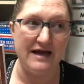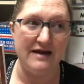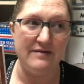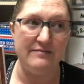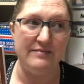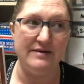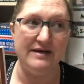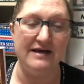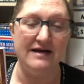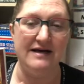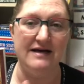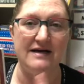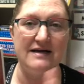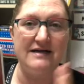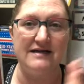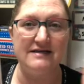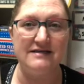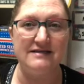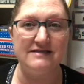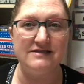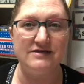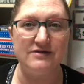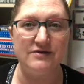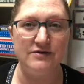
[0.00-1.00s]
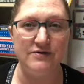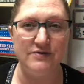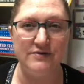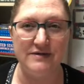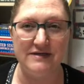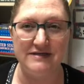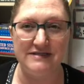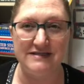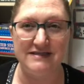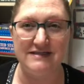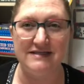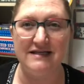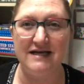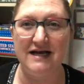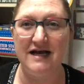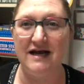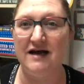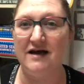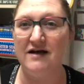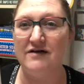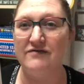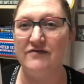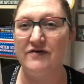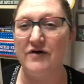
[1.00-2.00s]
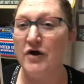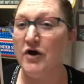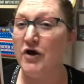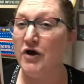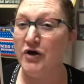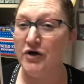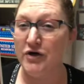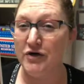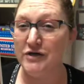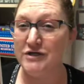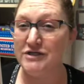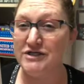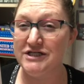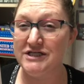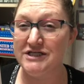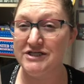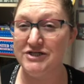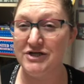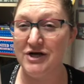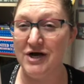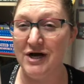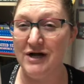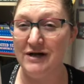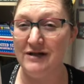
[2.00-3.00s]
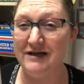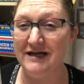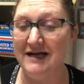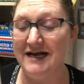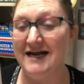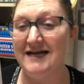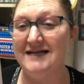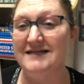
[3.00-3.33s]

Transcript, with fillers: and because who doesn't love Hershey chocolate?